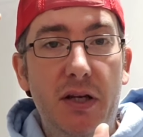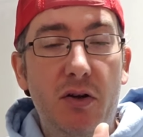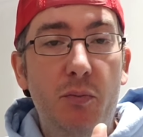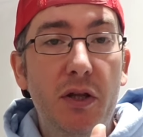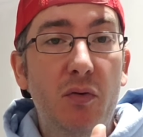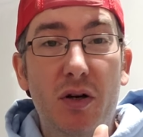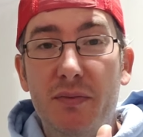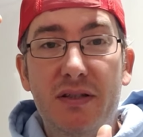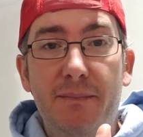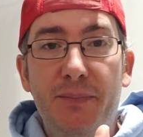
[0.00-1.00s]

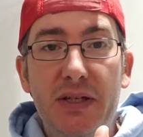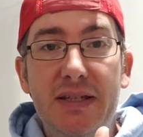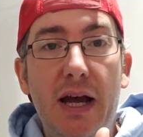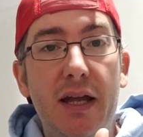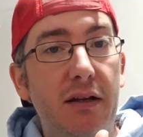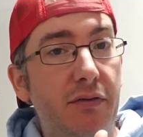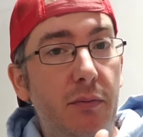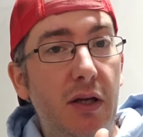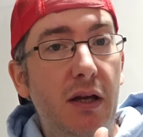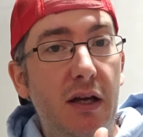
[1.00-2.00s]
mealworms dying
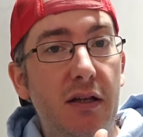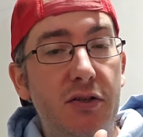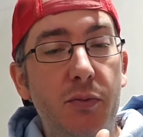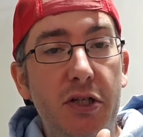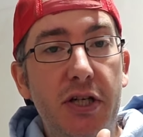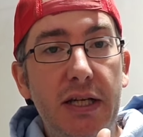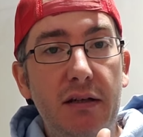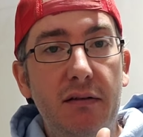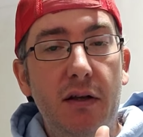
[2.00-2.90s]
from too much heat.